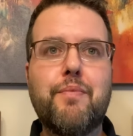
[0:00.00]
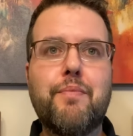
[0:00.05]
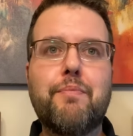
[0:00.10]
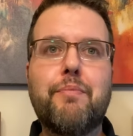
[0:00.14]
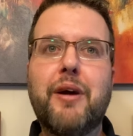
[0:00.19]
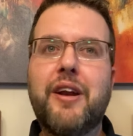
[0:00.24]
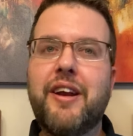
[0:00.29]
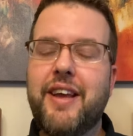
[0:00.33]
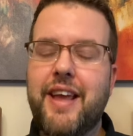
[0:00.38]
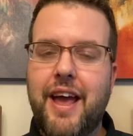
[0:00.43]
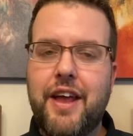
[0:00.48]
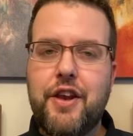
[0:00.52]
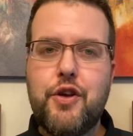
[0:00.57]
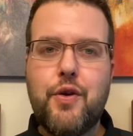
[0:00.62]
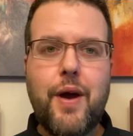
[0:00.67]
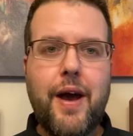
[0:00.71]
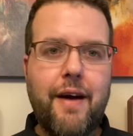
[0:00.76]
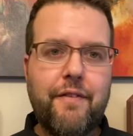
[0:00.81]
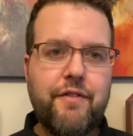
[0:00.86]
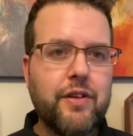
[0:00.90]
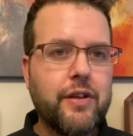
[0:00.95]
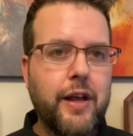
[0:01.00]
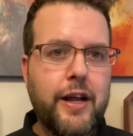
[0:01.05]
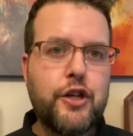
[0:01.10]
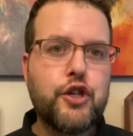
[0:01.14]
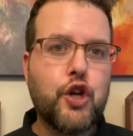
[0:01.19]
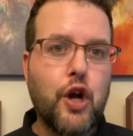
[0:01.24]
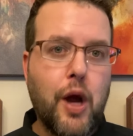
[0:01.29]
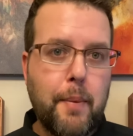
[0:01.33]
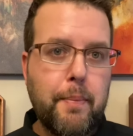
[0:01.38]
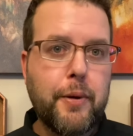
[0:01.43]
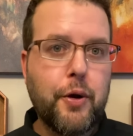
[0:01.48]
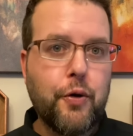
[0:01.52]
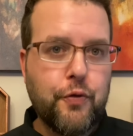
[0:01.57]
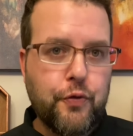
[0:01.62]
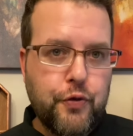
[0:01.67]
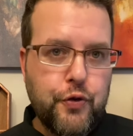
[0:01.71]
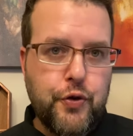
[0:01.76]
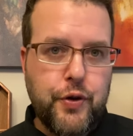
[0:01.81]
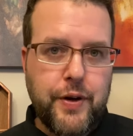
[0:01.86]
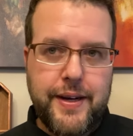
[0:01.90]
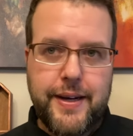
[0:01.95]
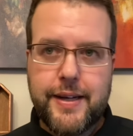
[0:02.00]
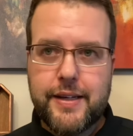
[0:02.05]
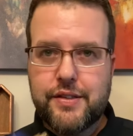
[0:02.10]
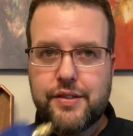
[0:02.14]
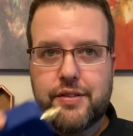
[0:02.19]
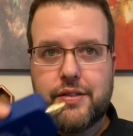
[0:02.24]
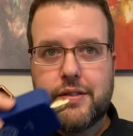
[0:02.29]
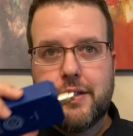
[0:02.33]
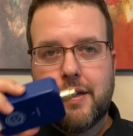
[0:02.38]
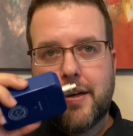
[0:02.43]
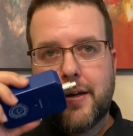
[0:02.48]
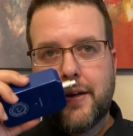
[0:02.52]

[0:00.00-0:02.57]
But again, you have to like tropical fruitiness.